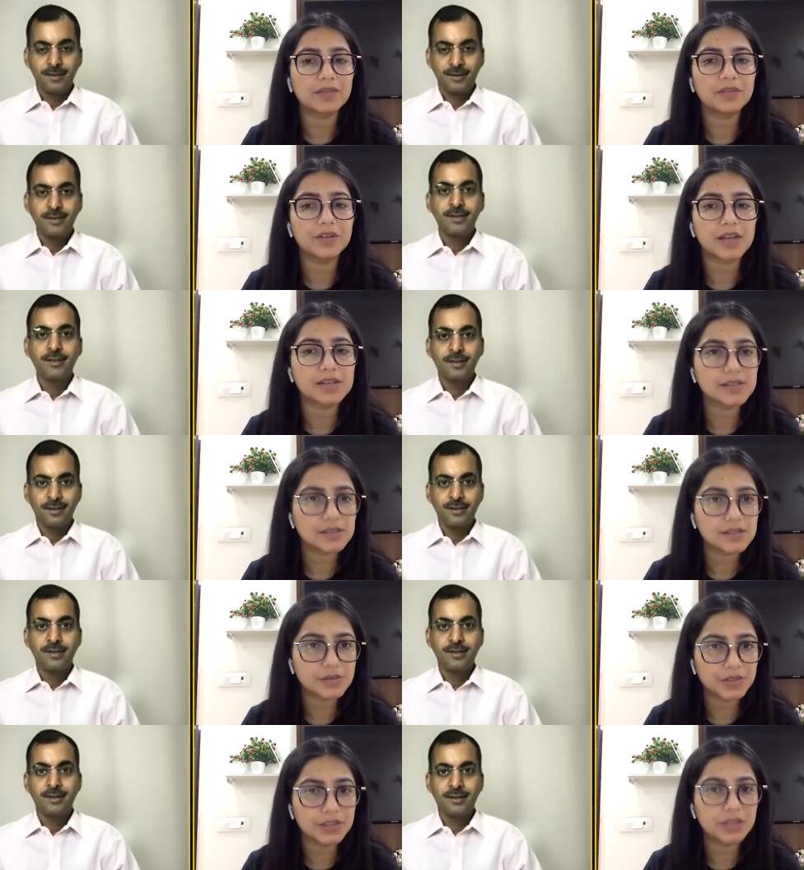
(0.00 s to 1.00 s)
Speaker 1: are
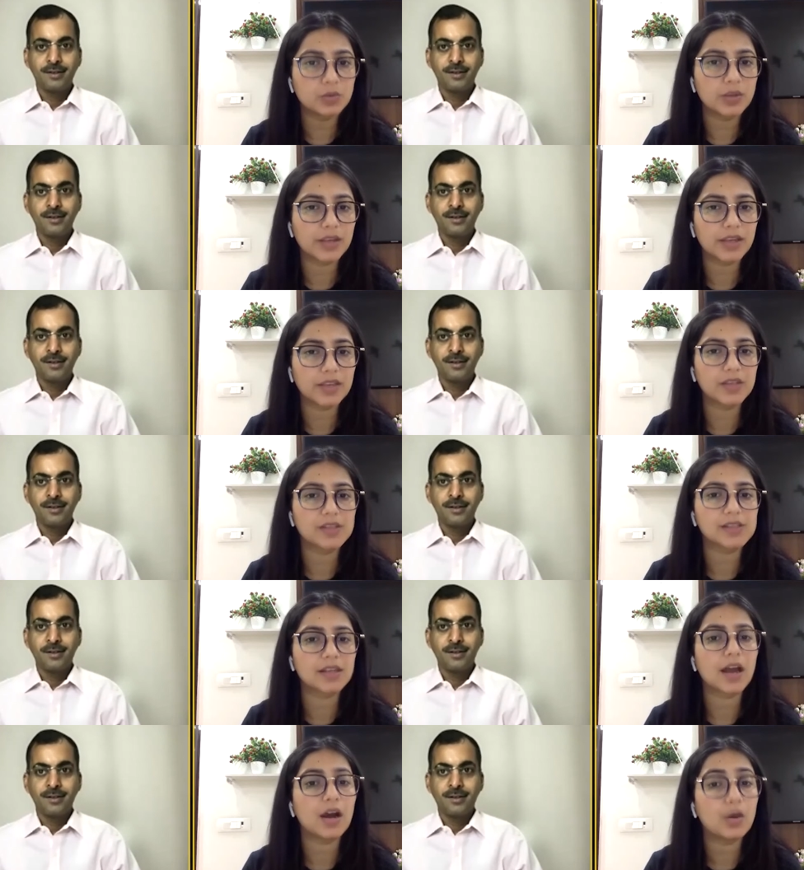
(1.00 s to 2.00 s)
advertisers really looking at
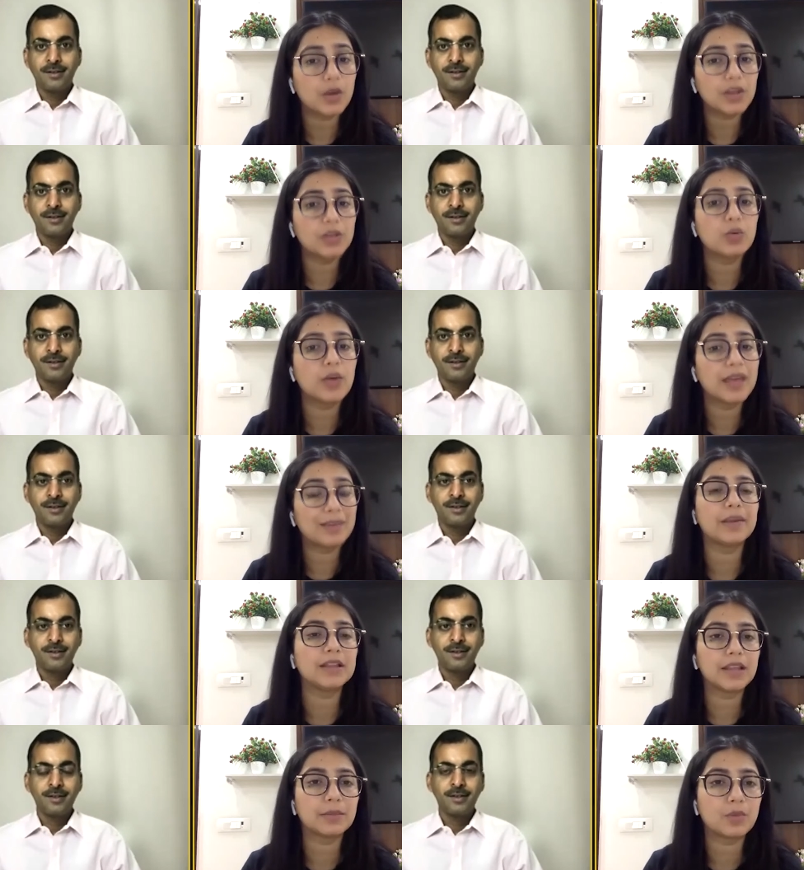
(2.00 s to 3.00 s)
this and how are you
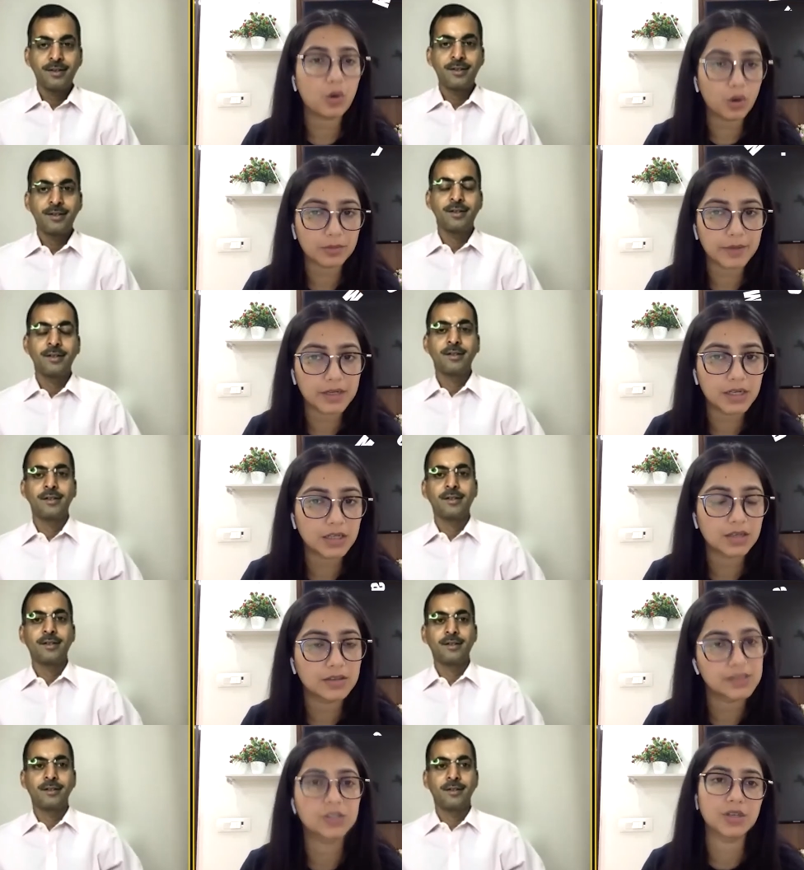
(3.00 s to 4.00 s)
helping them augment
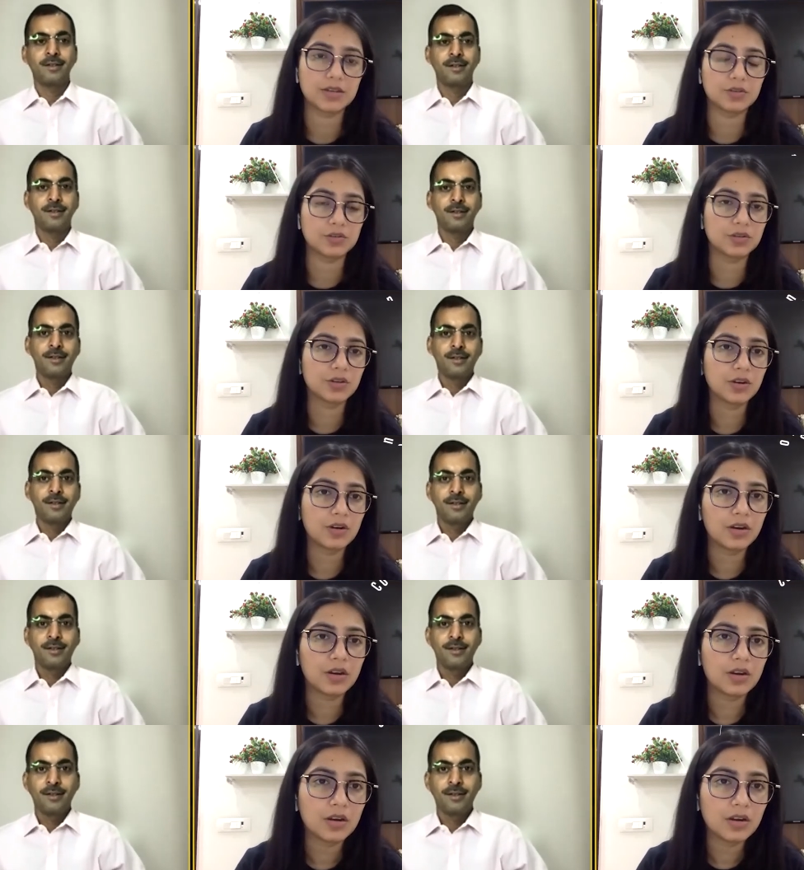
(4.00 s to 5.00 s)
this change?
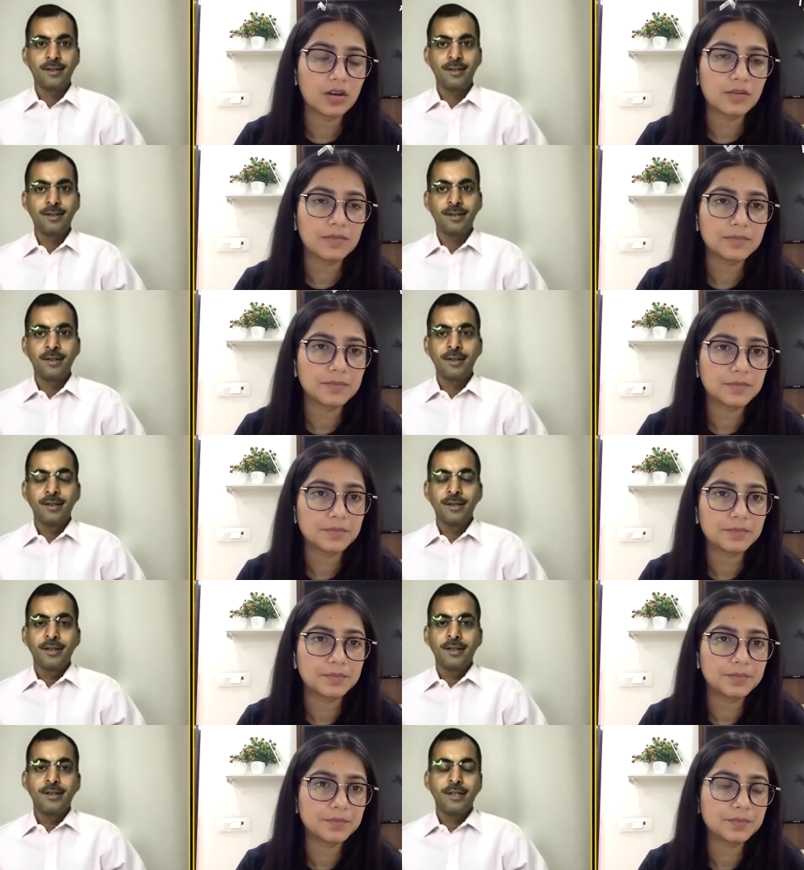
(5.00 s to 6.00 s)

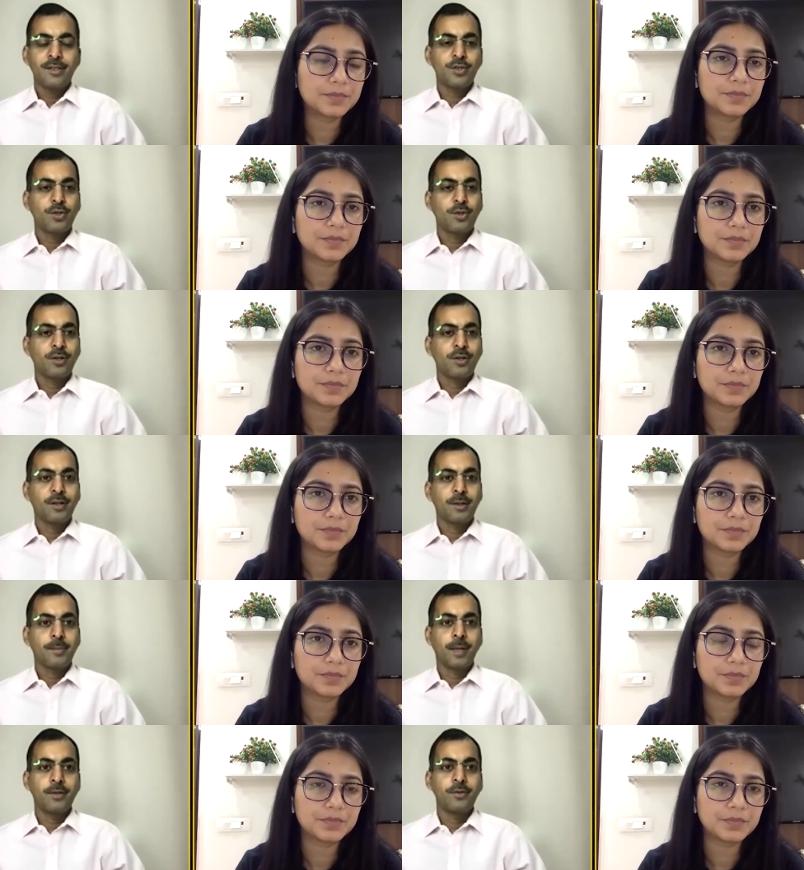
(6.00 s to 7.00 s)
Speaker 2: Yeah, sure. Um, I
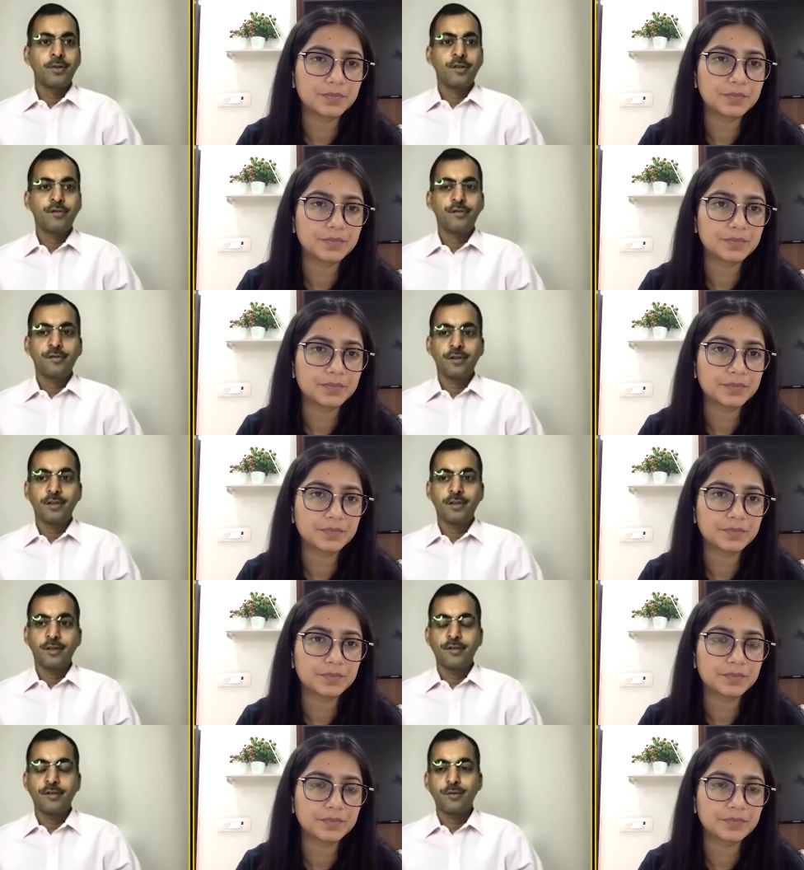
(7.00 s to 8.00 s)
don't know if uh,
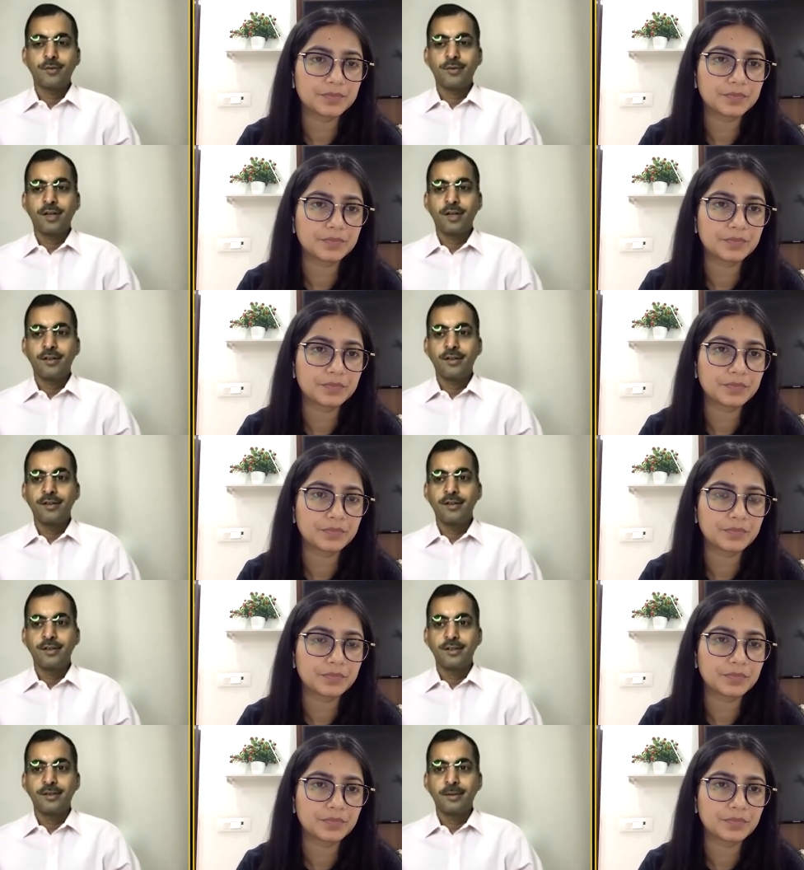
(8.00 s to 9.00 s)
if you read
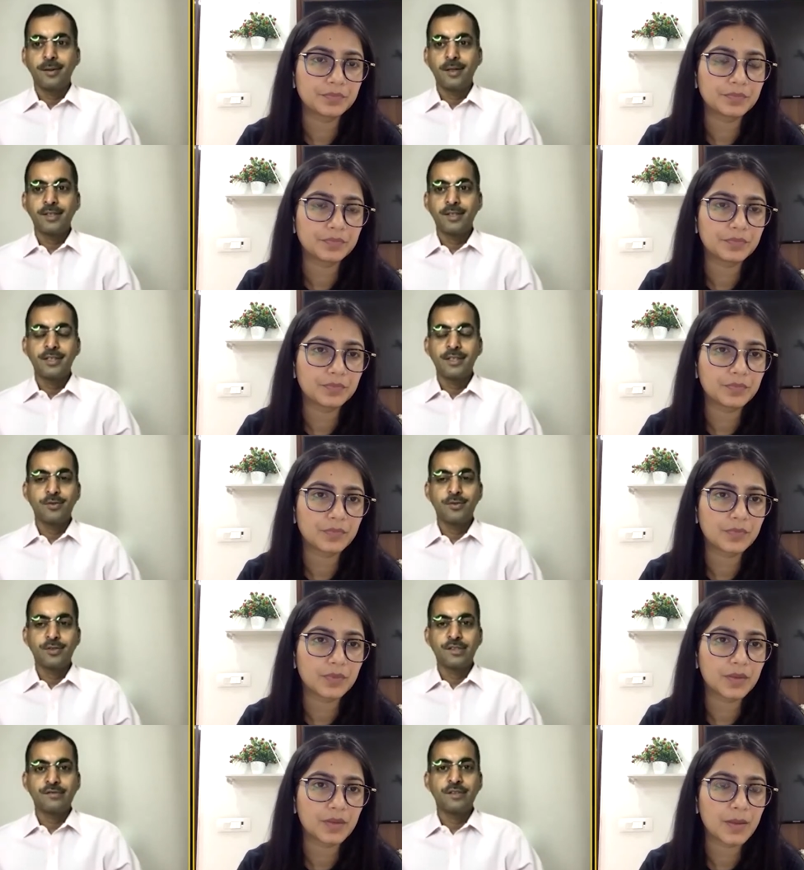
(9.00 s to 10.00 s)
uh, our CEO
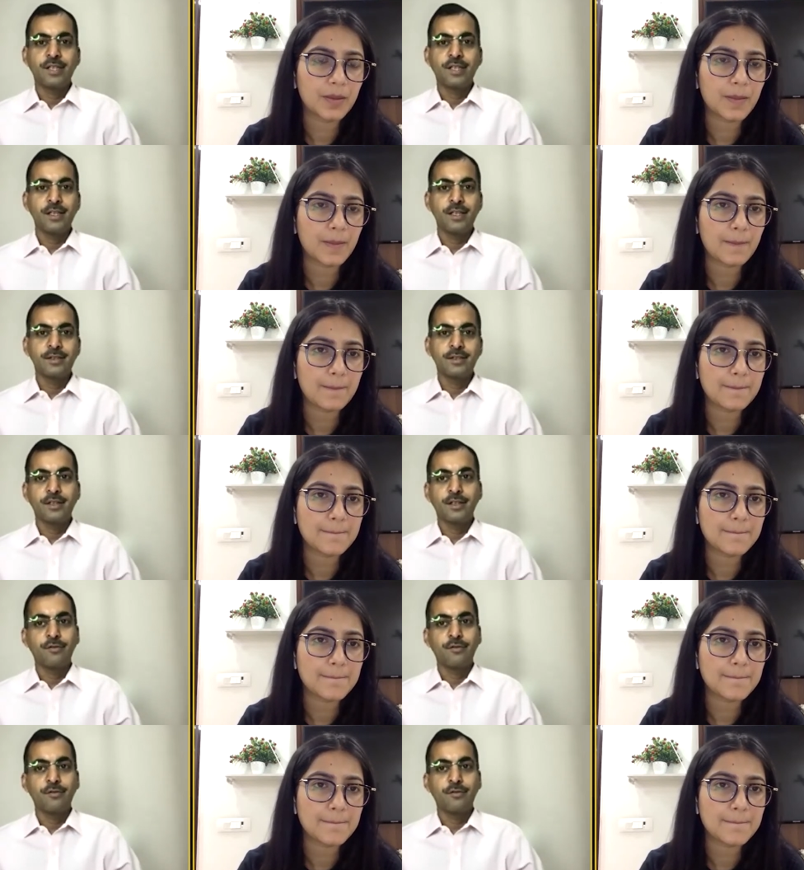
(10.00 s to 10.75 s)
Jeff Green's interview